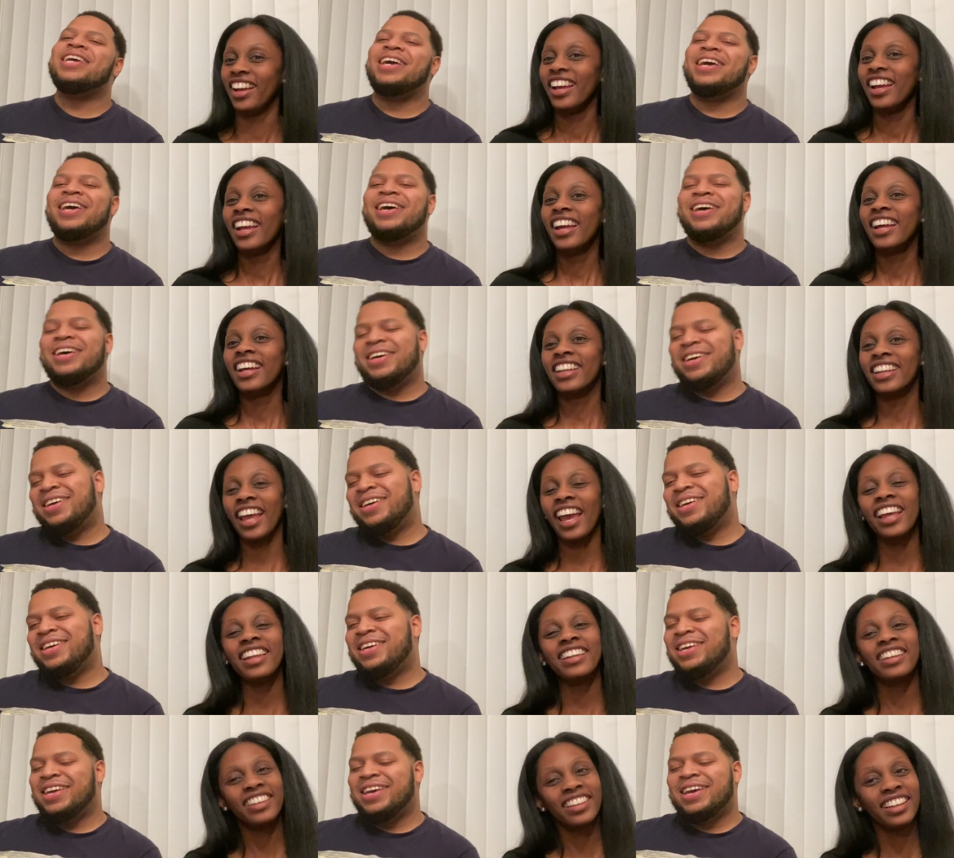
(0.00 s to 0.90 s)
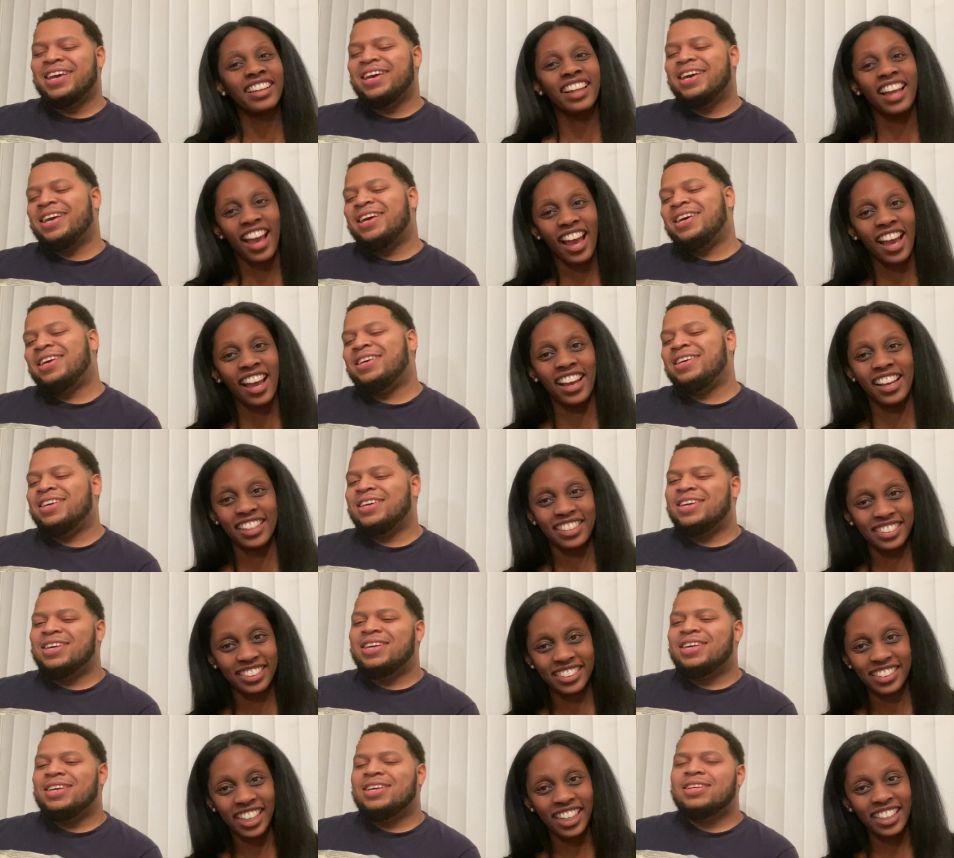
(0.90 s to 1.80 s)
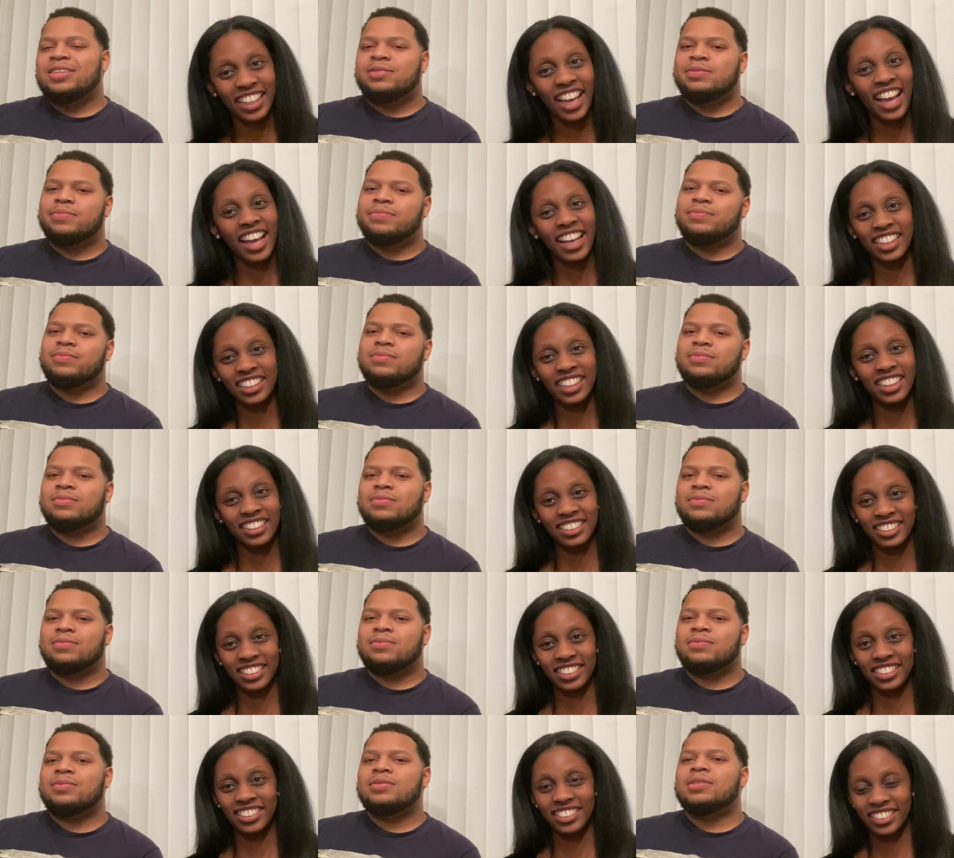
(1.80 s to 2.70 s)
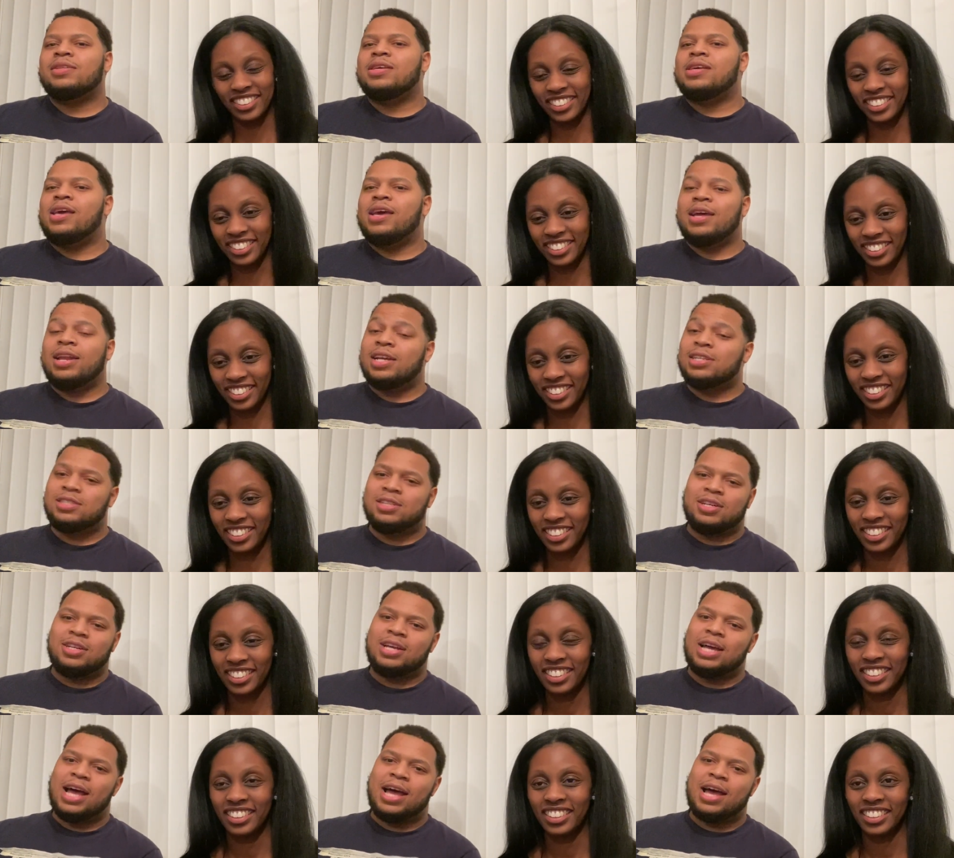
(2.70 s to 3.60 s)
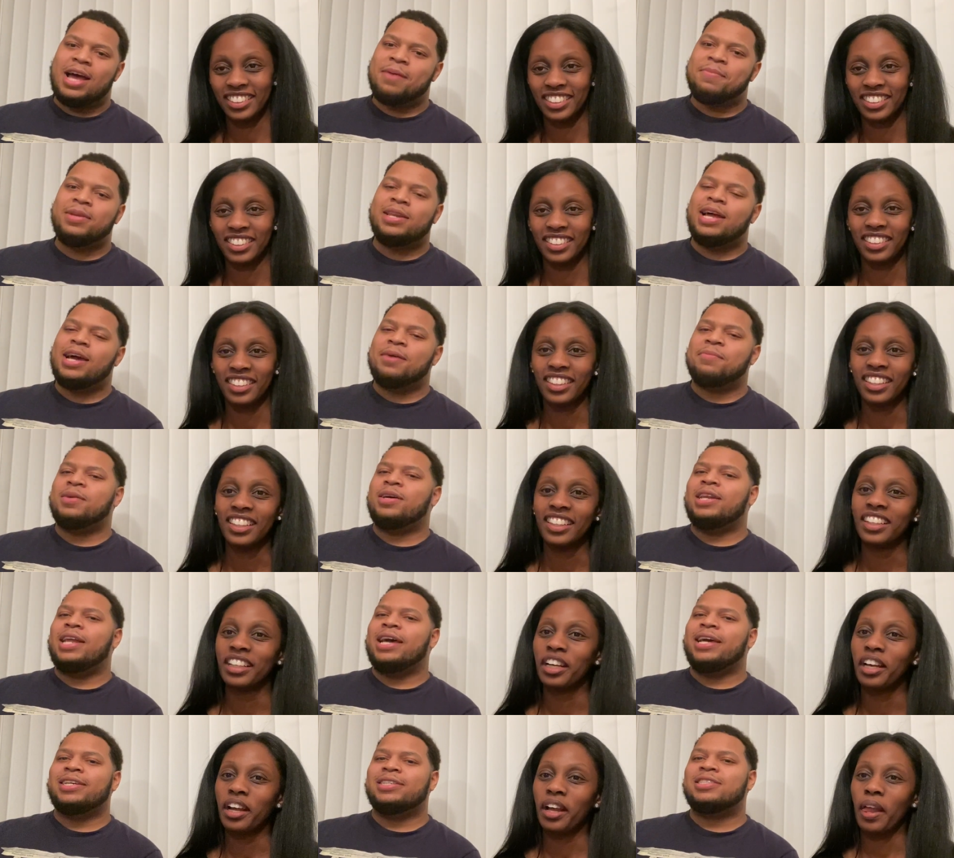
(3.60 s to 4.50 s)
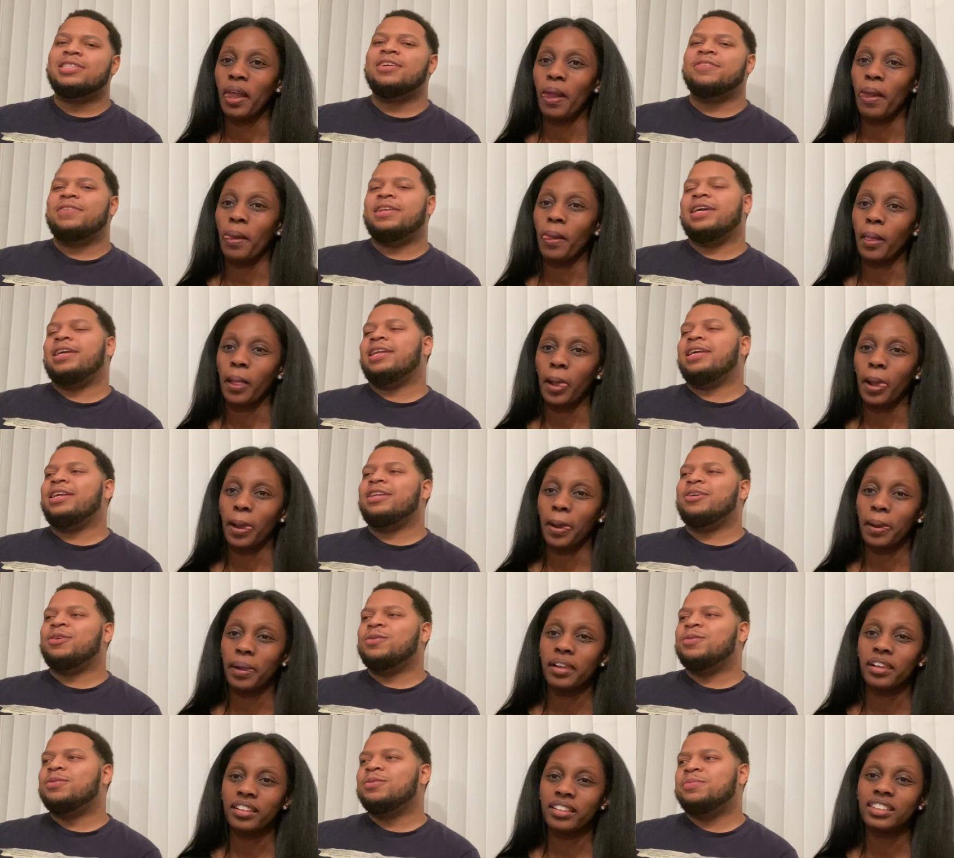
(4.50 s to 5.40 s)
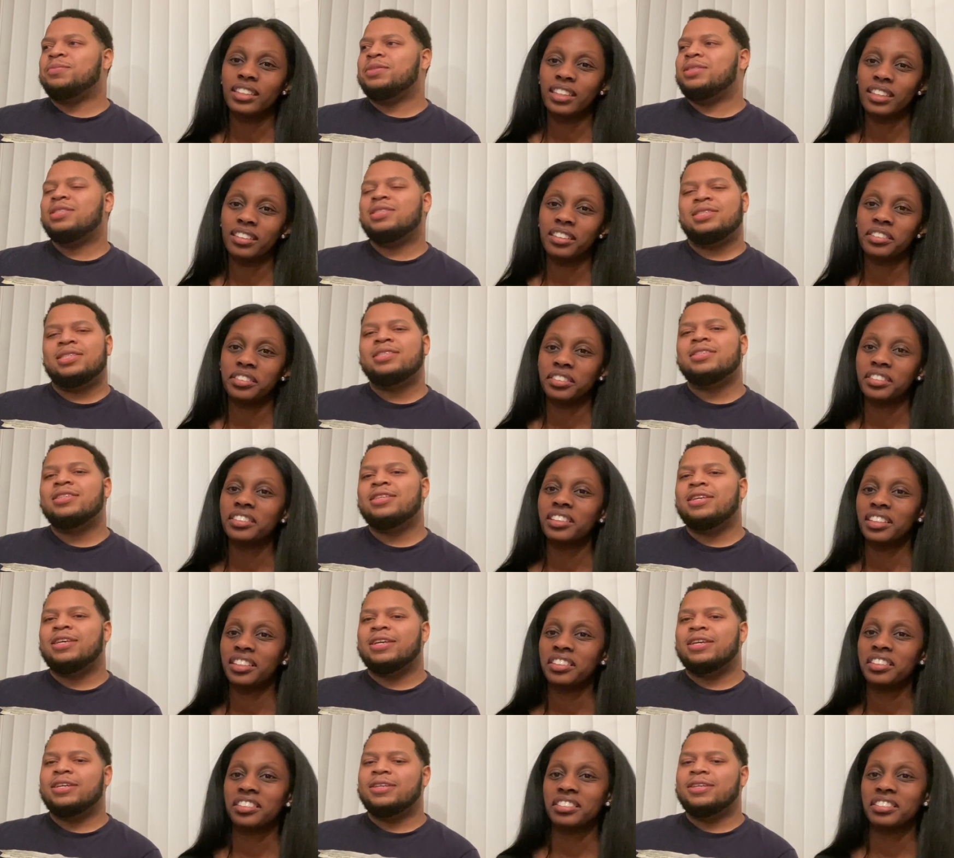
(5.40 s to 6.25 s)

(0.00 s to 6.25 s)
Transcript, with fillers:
Speaker 1: Yeah.
Speaker 2: they little yeah. lies. They not nothing serious. Yeah, that's a.
Speaker 1: I, I be lying about like stuff like that though. Yeah. Yeah.